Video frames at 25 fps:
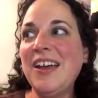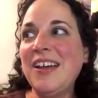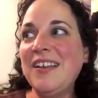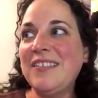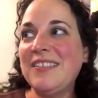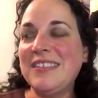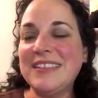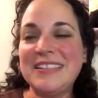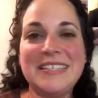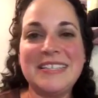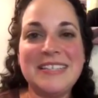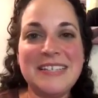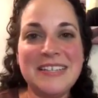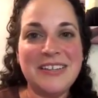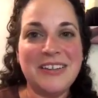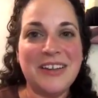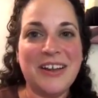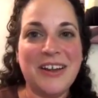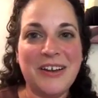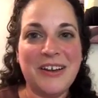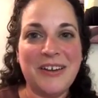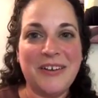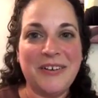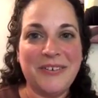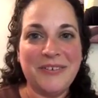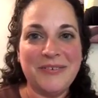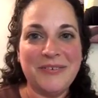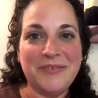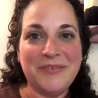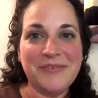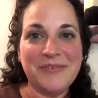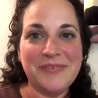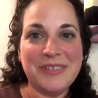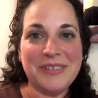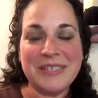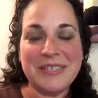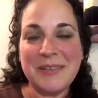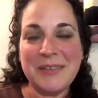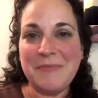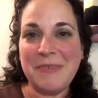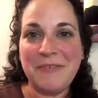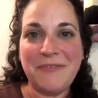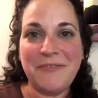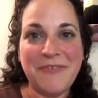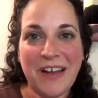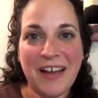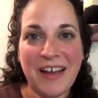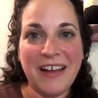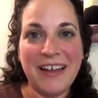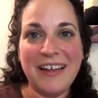this, this could be
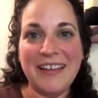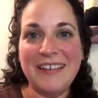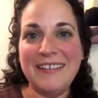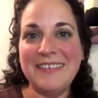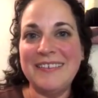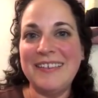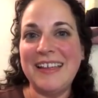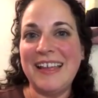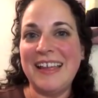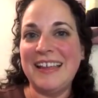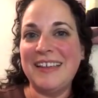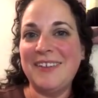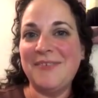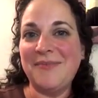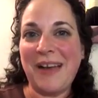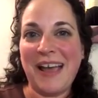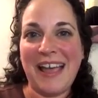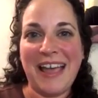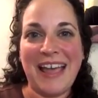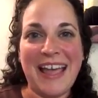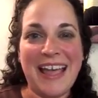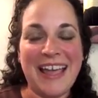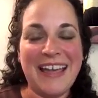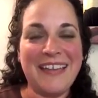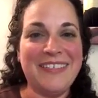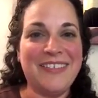fun in a way,